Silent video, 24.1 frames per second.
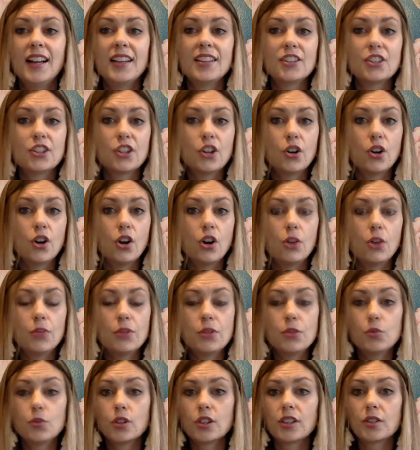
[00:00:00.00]
I'll
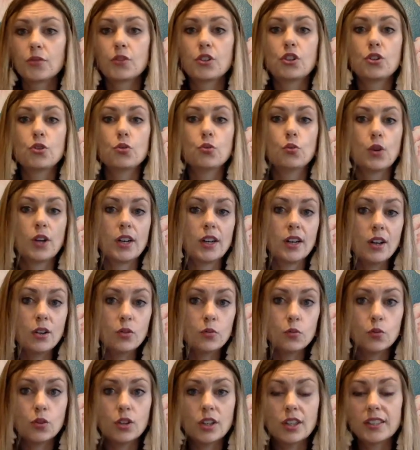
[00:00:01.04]
be working with you
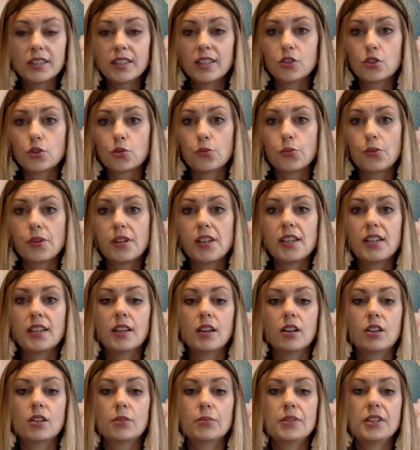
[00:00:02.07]
one-on-one each week.
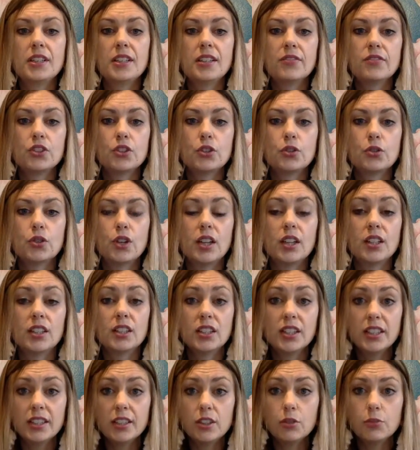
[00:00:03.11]
I'll be giving you a
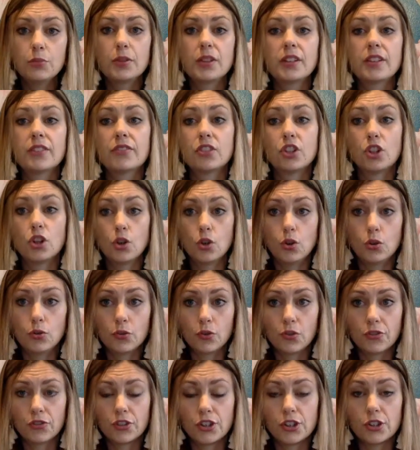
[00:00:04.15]
little bit of an
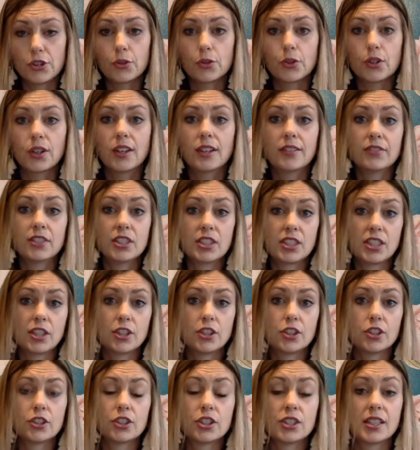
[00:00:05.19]
overview of
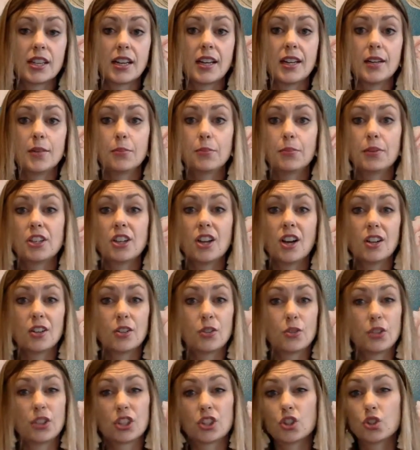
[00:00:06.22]
interior design, but not
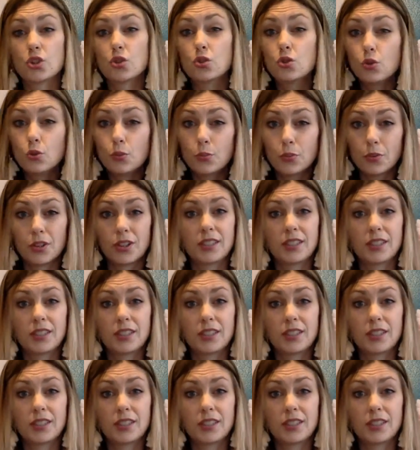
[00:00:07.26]
going super